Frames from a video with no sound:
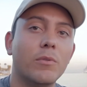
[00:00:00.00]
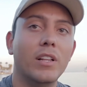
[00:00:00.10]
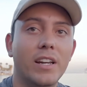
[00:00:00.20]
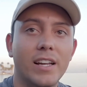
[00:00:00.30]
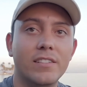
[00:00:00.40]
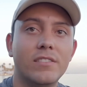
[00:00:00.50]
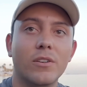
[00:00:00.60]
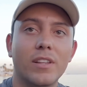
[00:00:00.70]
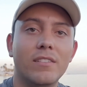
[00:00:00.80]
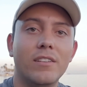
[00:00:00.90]
really nice so
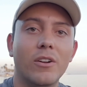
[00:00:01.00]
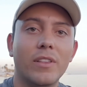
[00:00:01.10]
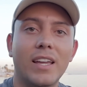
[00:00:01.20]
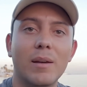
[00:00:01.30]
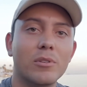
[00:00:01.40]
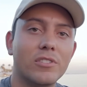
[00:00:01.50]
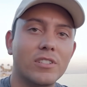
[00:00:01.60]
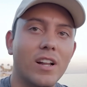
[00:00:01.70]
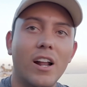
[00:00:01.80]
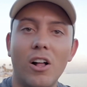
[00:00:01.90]
that the cable's
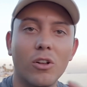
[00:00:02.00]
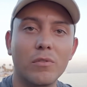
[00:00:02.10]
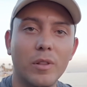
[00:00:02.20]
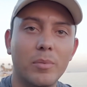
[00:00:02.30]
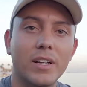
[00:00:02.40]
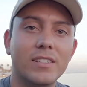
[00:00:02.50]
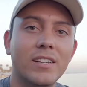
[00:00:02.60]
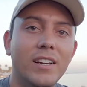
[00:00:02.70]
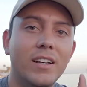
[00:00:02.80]
just not all over the place.